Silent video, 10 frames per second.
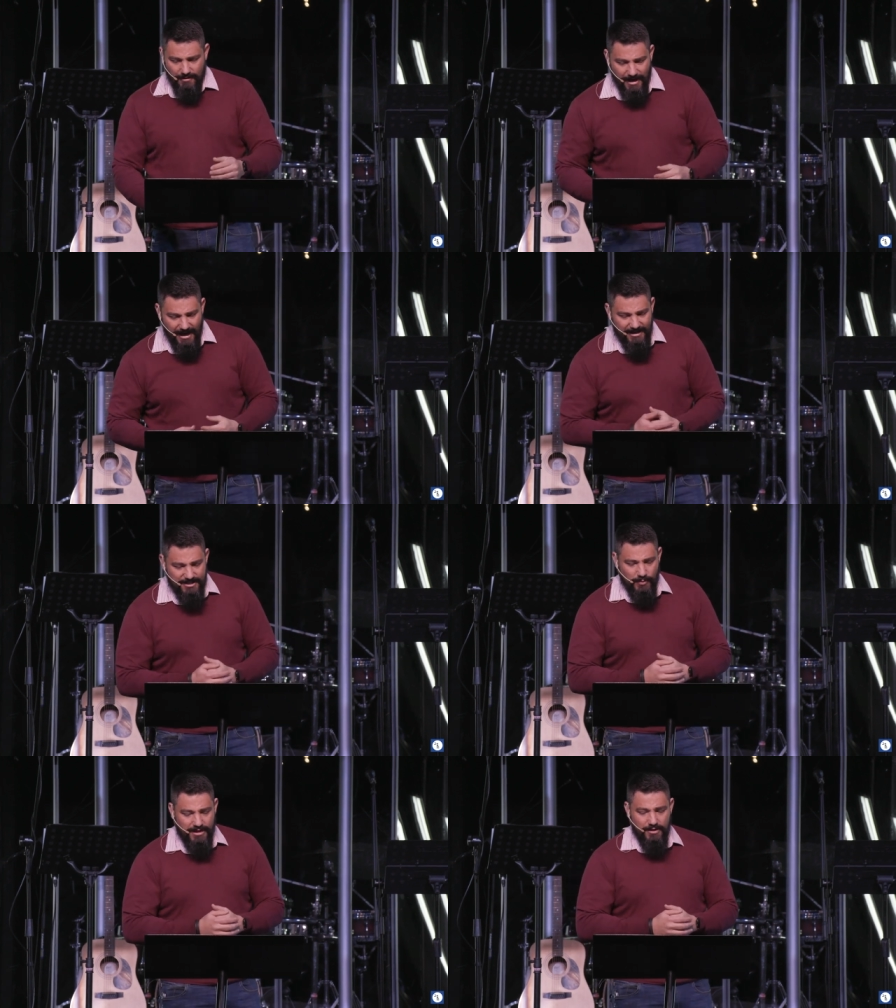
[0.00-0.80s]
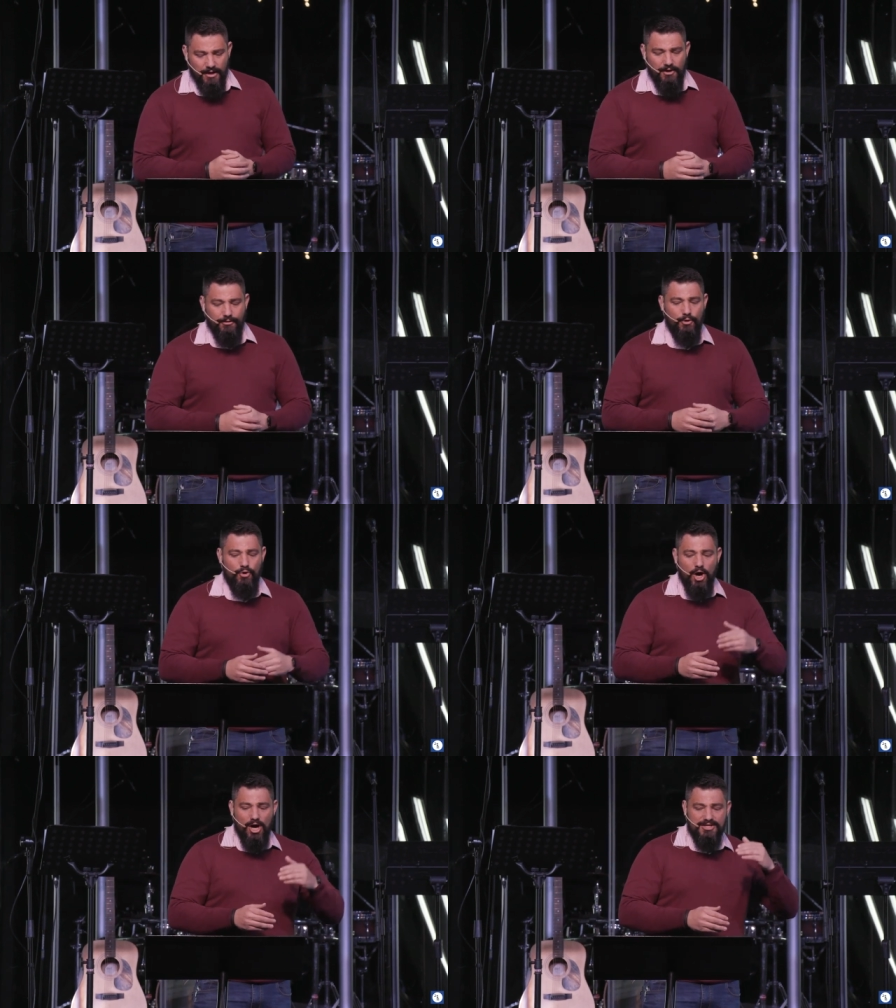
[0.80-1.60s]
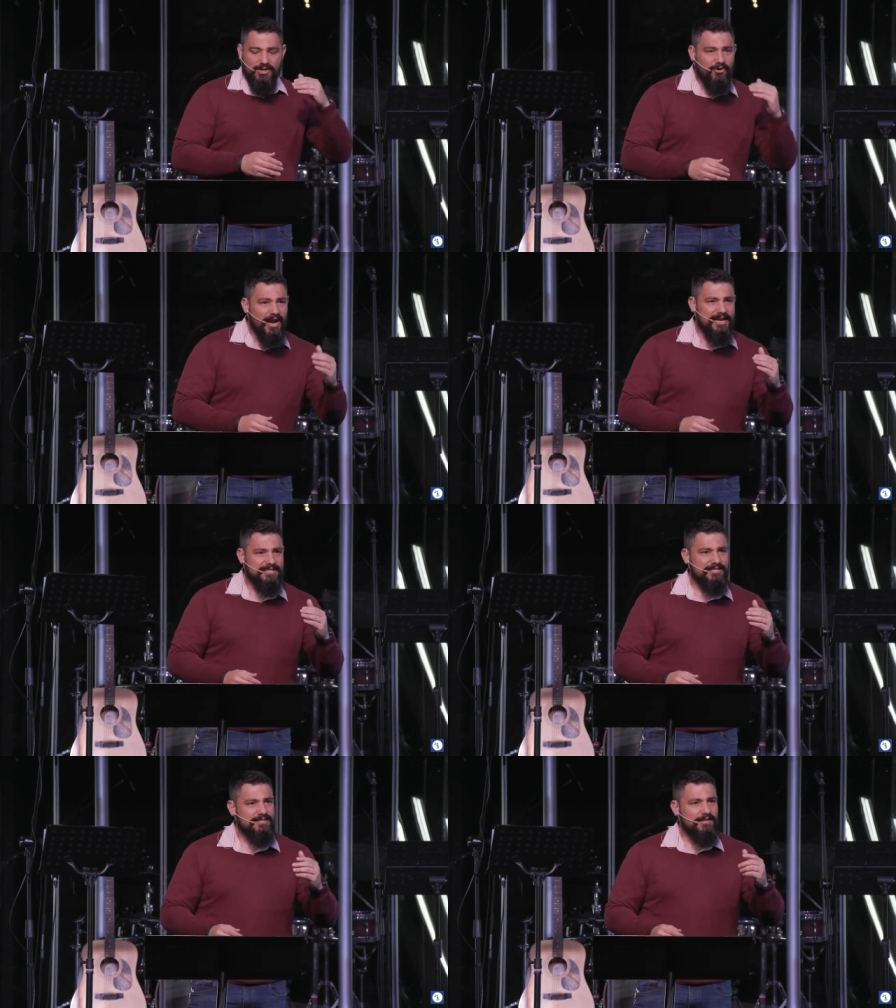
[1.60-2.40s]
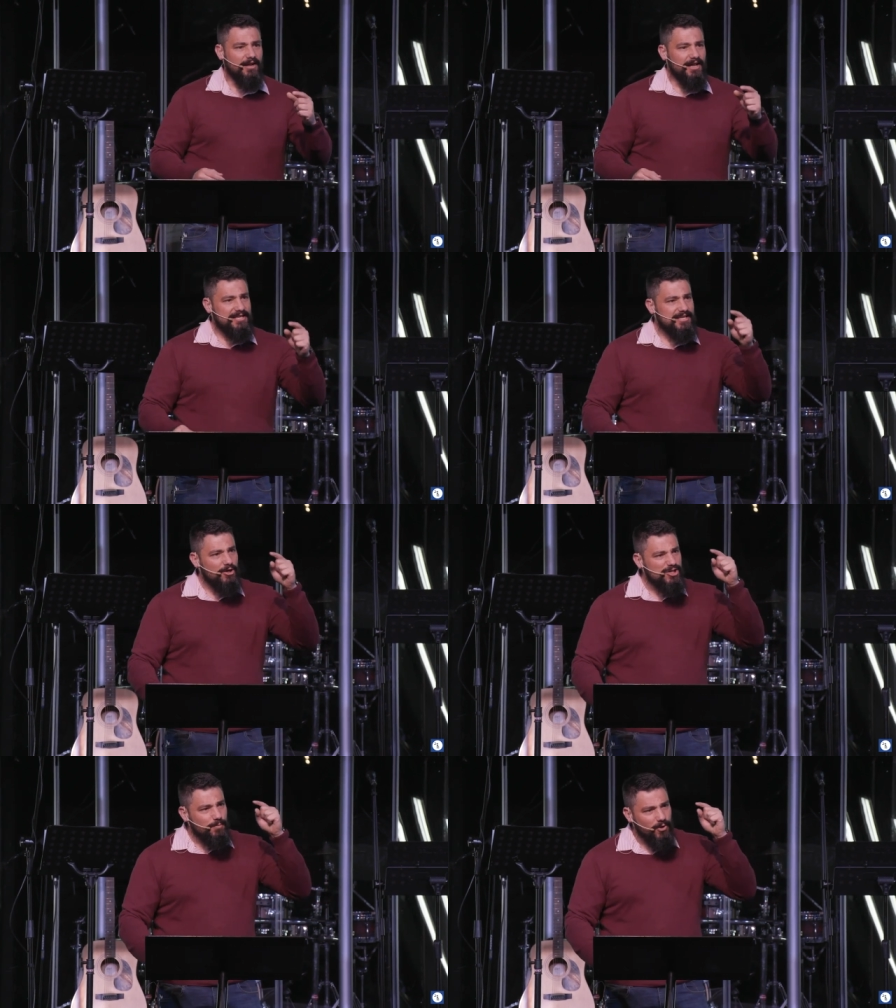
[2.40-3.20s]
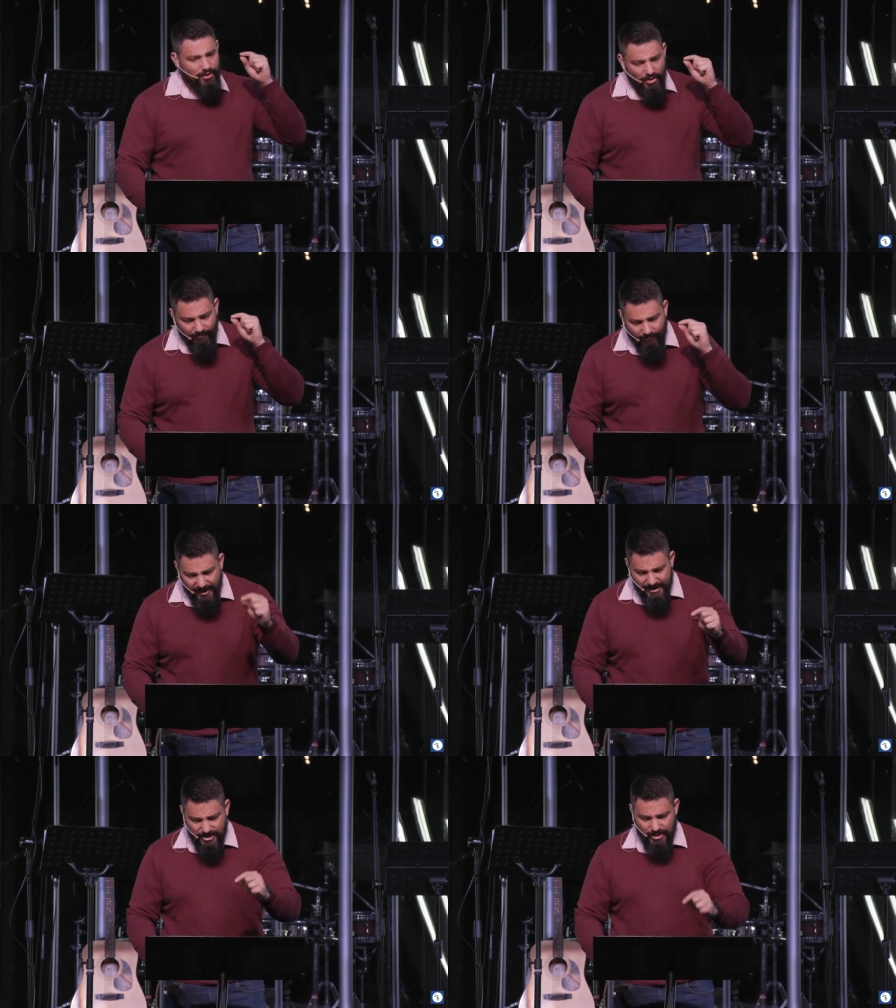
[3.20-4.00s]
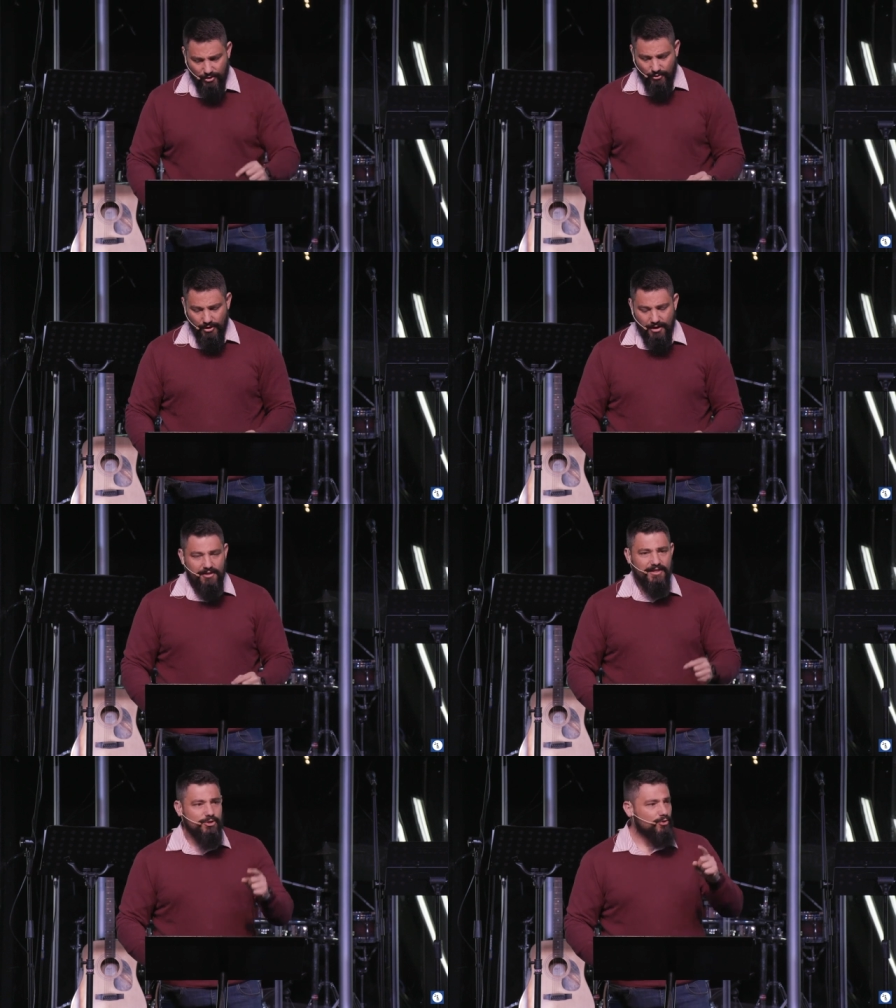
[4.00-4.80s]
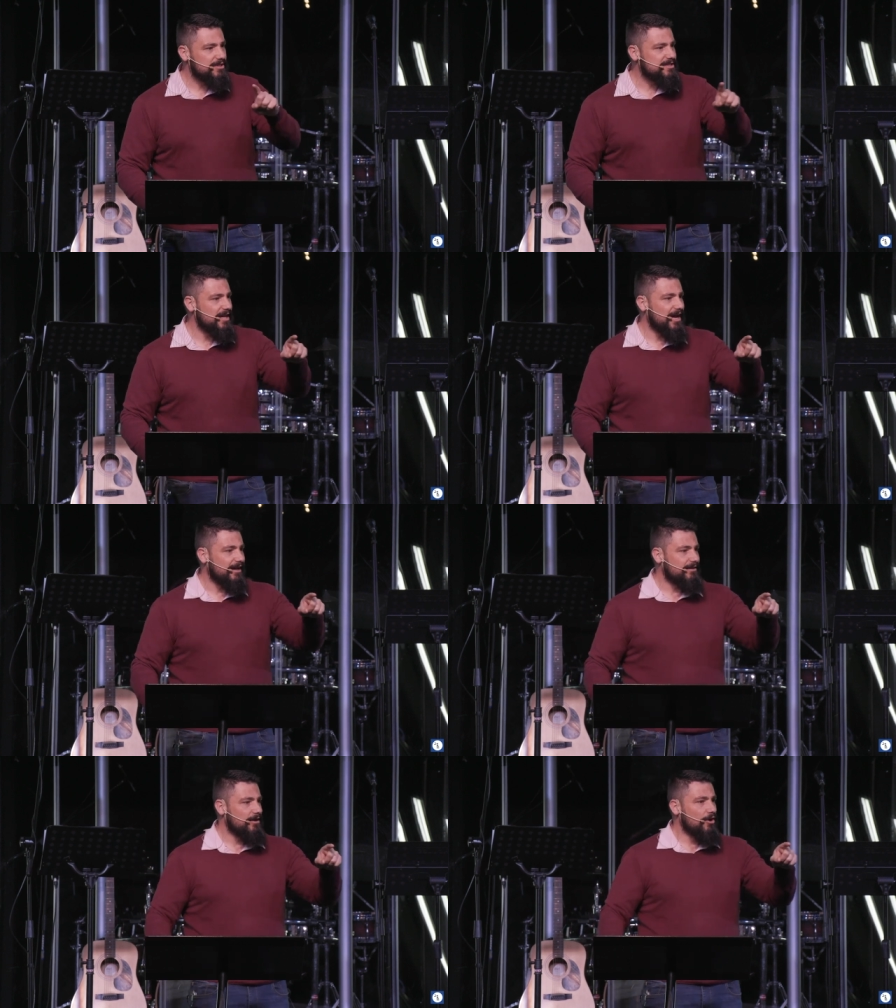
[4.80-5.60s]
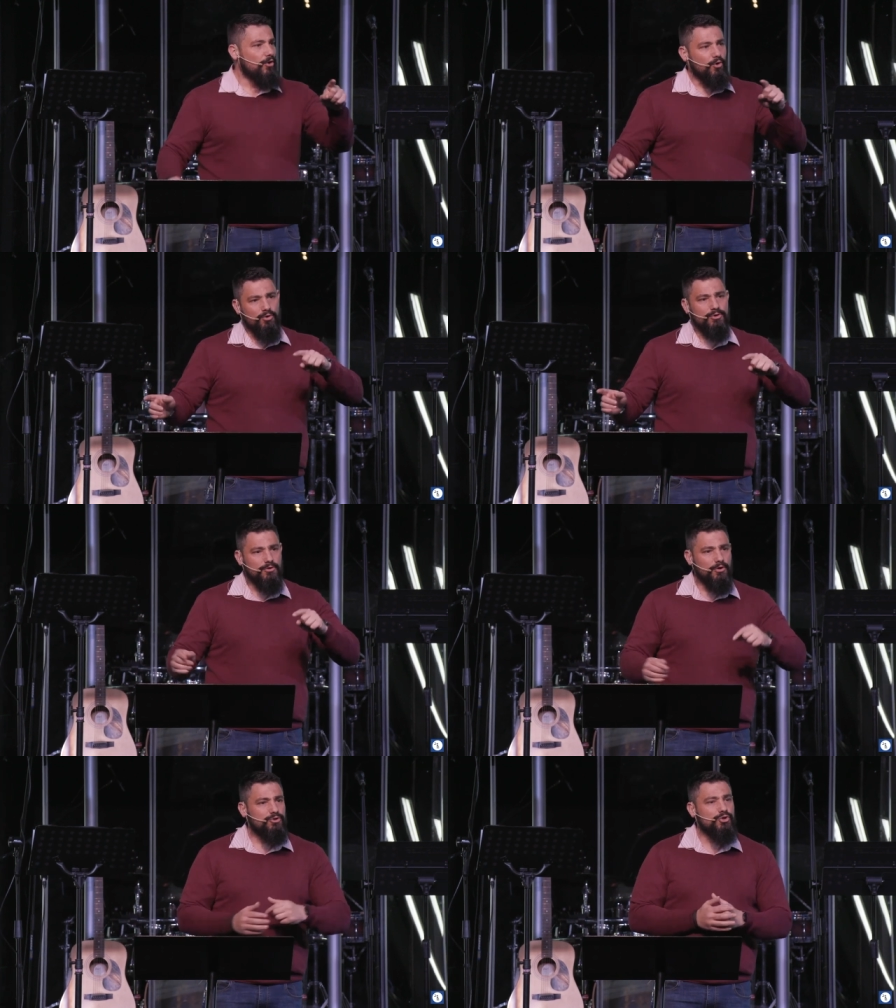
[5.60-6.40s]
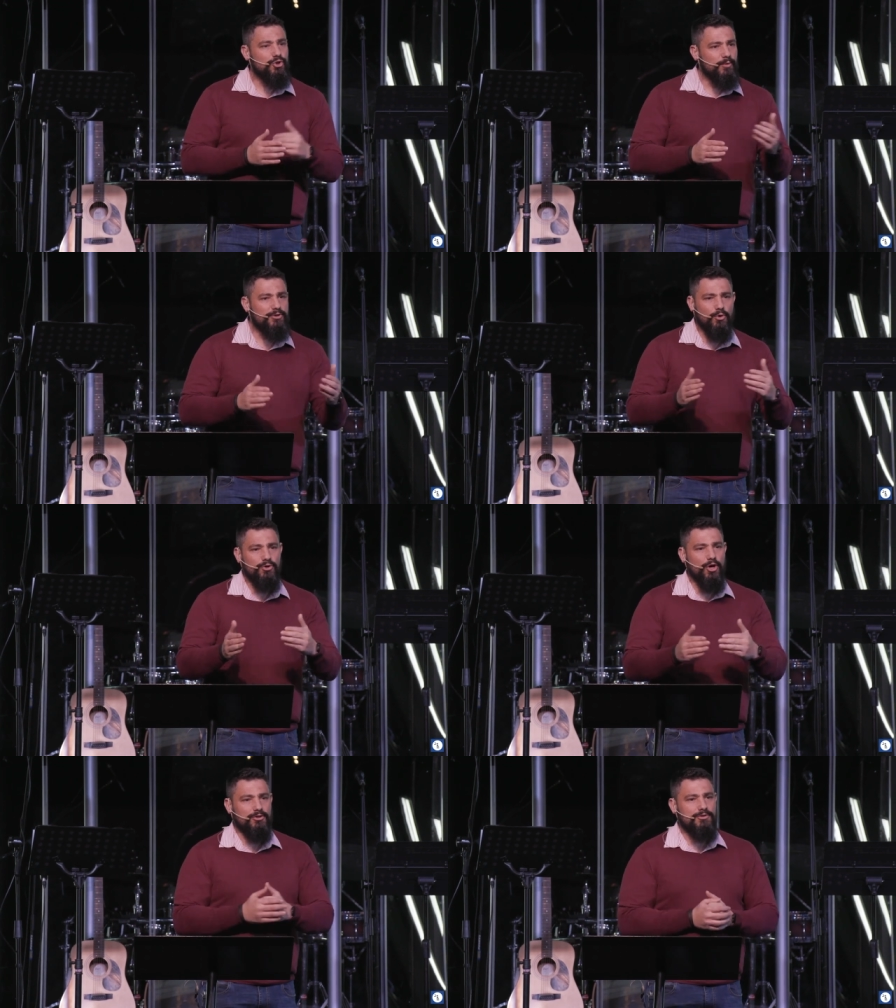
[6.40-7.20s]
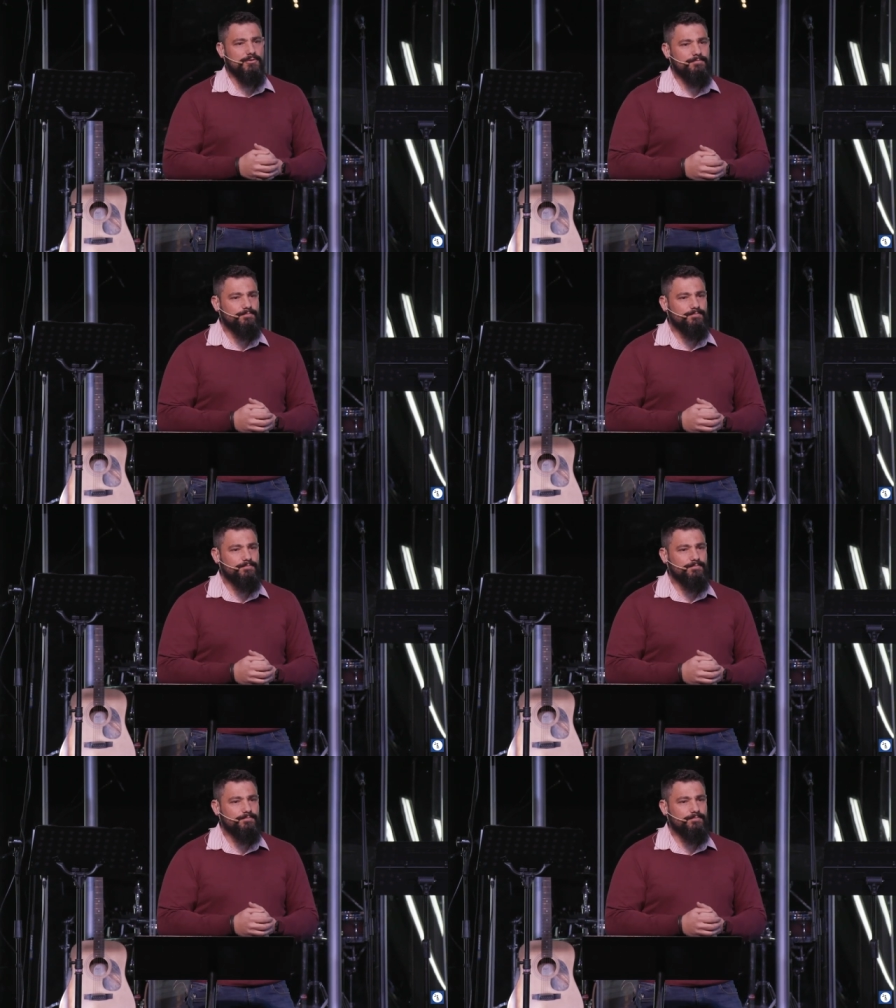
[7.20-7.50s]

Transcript: And it's when, through God's grace, His Holy Spirit convicts you that you decide or to do it or not.